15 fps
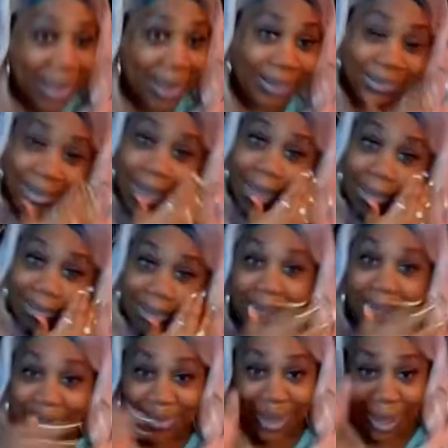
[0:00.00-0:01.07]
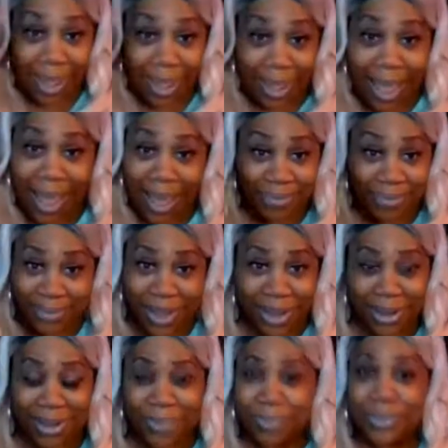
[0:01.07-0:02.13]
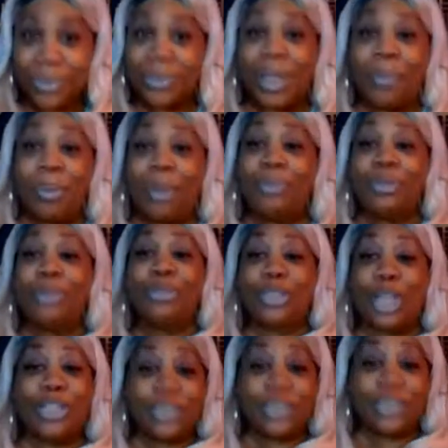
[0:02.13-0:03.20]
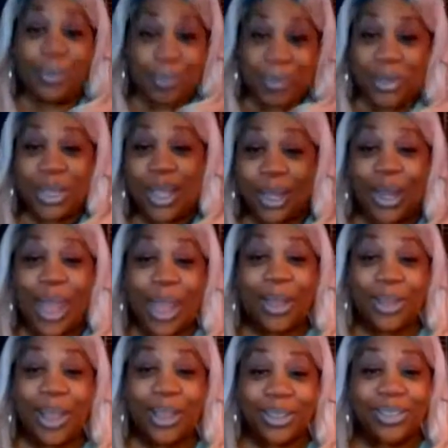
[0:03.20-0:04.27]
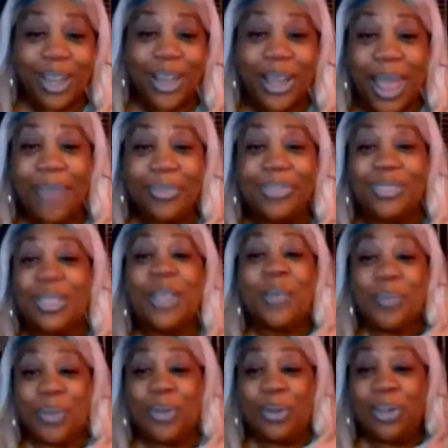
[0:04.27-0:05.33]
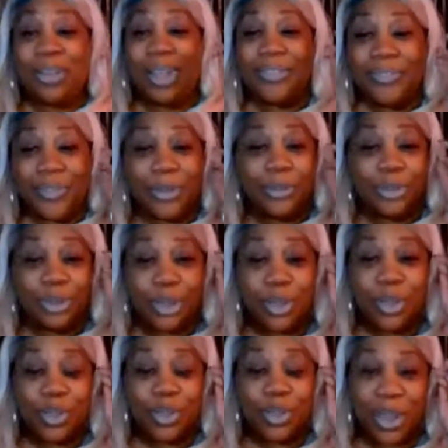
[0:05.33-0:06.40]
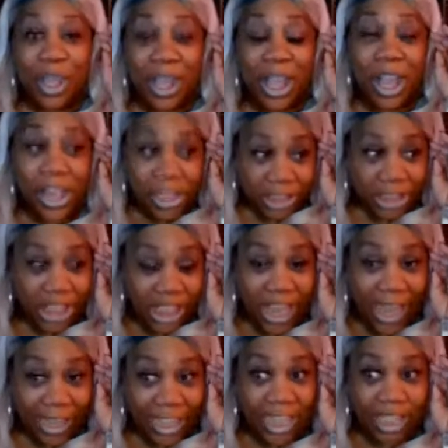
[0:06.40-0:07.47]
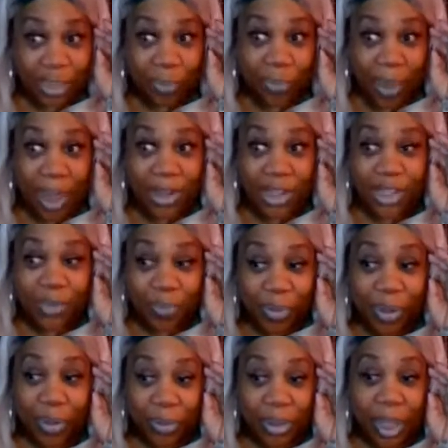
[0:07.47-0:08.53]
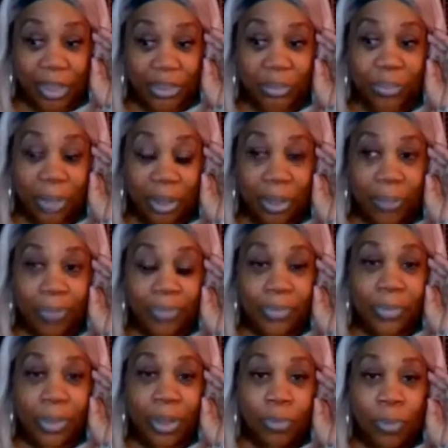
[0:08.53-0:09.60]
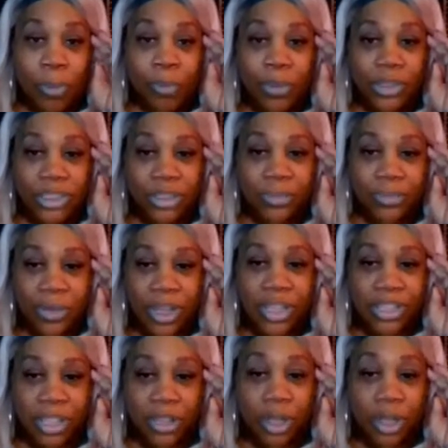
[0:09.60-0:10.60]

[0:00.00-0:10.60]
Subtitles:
Yes, I've done it. Come on, don't y'all sit up in here and act like y'all haven't been on that phone. Excuse me. Yeah, I need to pay this bill next month. Well, what's the reason?